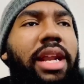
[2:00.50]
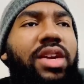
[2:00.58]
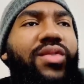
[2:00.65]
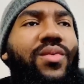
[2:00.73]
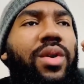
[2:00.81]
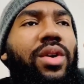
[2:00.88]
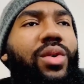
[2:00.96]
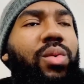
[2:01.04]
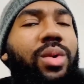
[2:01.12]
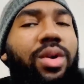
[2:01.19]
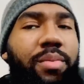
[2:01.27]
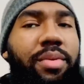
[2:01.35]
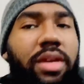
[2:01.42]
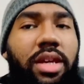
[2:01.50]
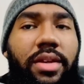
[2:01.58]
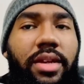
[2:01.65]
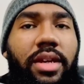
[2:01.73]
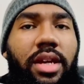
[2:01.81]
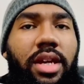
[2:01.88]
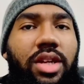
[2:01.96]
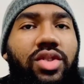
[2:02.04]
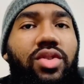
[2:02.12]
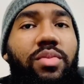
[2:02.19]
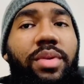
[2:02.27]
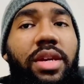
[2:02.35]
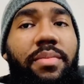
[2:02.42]
of work will be to
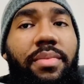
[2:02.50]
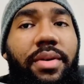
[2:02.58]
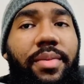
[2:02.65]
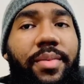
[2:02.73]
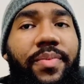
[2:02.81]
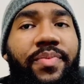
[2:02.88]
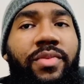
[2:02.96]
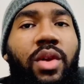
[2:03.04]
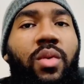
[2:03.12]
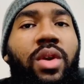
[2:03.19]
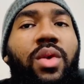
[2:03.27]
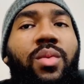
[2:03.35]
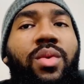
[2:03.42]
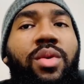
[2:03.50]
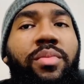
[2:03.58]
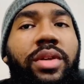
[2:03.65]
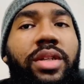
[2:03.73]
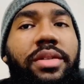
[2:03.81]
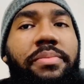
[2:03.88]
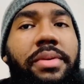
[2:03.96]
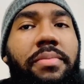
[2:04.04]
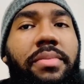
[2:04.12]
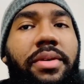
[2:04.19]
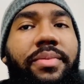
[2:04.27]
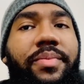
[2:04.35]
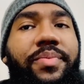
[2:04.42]
people, what it will be to people.
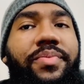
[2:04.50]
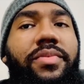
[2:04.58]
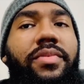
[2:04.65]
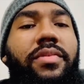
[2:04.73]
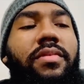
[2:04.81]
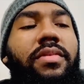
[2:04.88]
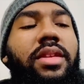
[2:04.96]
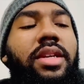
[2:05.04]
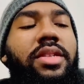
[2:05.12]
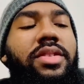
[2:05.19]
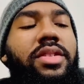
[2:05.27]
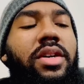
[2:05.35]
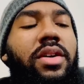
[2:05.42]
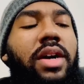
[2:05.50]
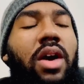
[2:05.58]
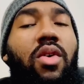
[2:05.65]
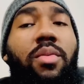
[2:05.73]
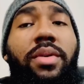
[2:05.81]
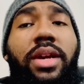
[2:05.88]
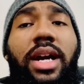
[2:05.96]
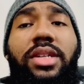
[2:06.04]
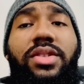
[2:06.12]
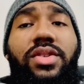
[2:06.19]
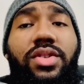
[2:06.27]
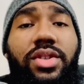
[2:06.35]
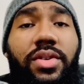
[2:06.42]
And so I hope you guys
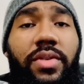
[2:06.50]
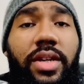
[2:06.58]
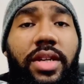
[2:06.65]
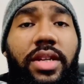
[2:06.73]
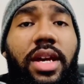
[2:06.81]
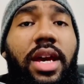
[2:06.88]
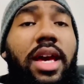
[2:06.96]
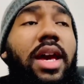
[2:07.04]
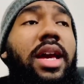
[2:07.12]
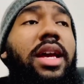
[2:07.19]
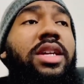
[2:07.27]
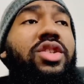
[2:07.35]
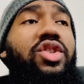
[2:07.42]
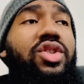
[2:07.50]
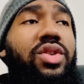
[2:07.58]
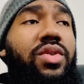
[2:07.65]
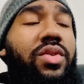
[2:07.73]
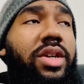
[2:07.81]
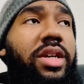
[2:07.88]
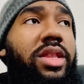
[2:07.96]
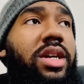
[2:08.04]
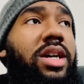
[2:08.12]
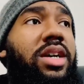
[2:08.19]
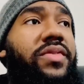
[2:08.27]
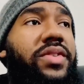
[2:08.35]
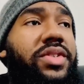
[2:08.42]
enjoy it. Enjoy the
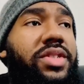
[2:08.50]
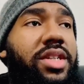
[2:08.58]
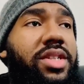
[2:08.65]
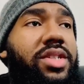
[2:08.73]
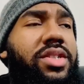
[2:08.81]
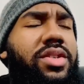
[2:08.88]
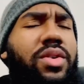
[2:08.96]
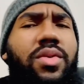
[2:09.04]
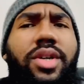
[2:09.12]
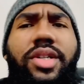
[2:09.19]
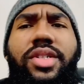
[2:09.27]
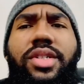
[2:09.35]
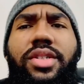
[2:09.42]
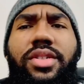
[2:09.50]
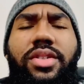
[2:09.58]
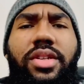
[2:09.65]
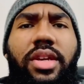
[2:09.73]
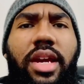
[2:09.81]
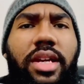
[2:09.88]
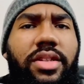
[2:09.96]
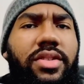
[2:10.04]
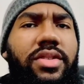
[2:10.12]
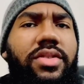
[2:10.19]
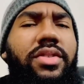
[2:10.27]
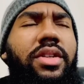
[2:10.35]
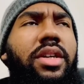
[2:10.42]
conversation, the questions, the answers.